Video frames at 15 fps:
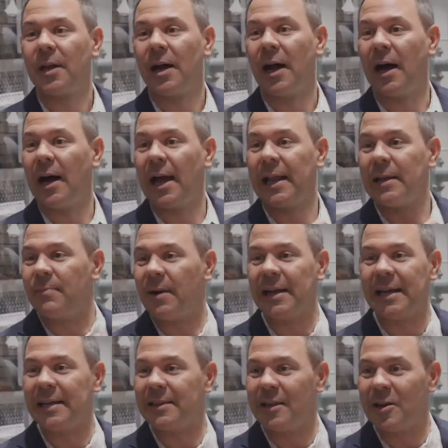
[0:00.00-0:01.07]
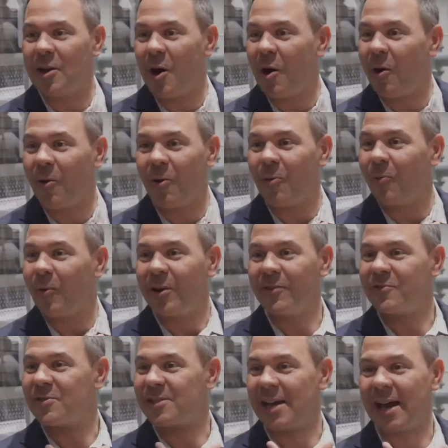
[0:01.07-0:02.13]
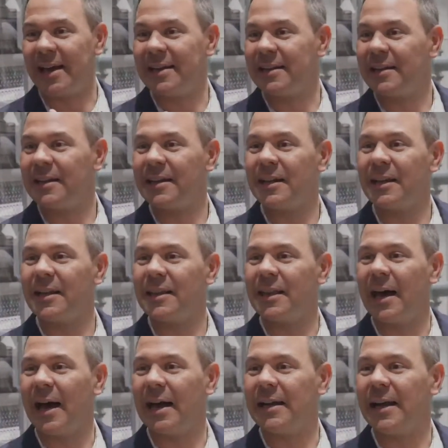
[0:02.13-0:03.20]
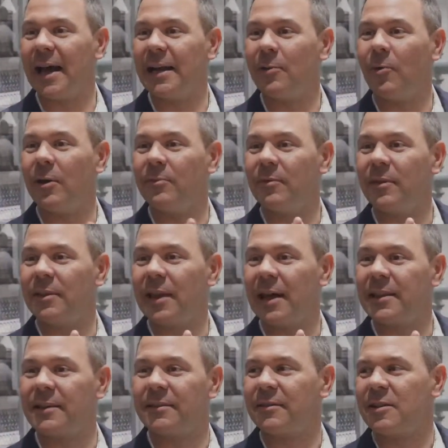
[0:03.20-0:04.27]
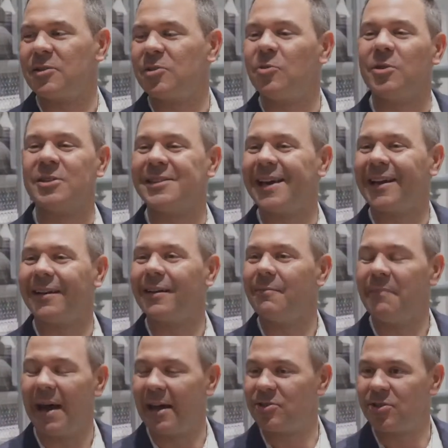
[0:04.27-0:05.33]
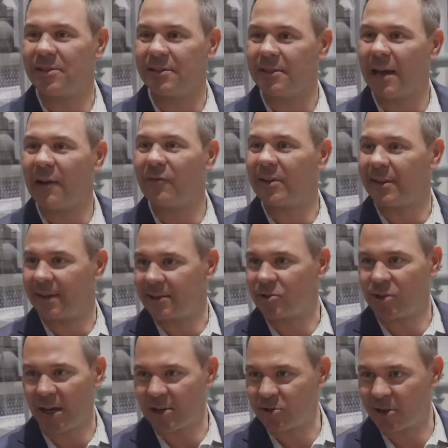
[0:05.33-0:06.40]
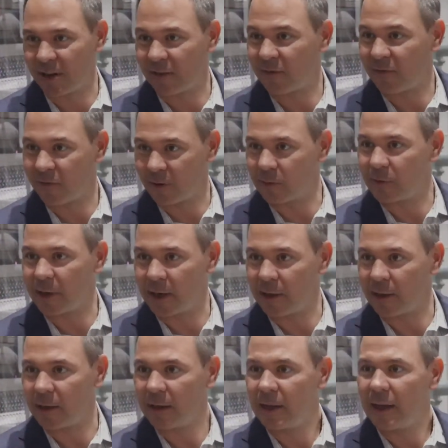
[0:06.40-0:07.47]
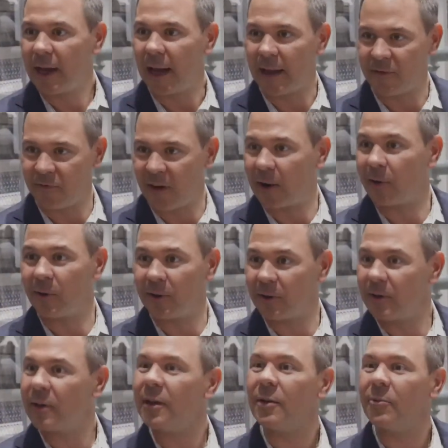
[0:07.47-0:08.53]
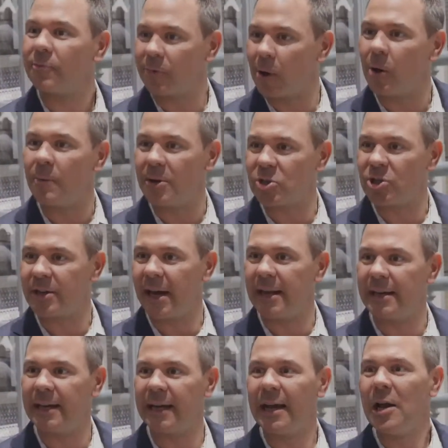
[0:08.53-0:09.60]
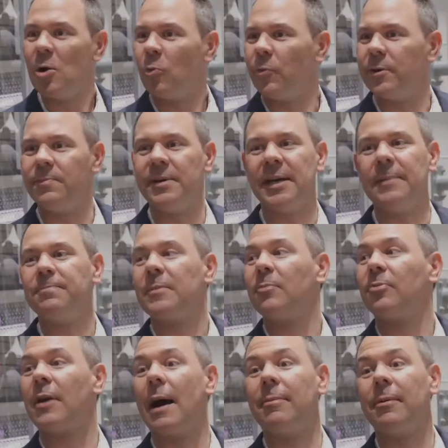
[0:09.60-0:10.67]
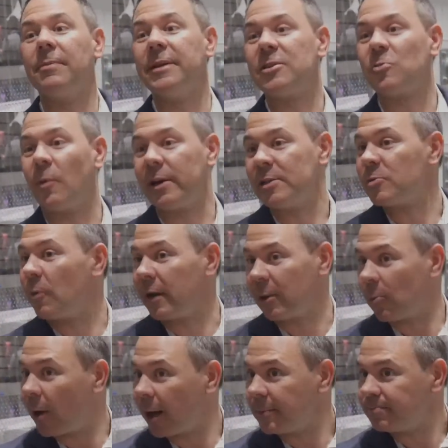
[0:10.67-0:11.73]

uh, anybody in the know would have said that anyone, that the soonest they could imagine everything changing for real and federal prohibition ending would be probably 2021. Right.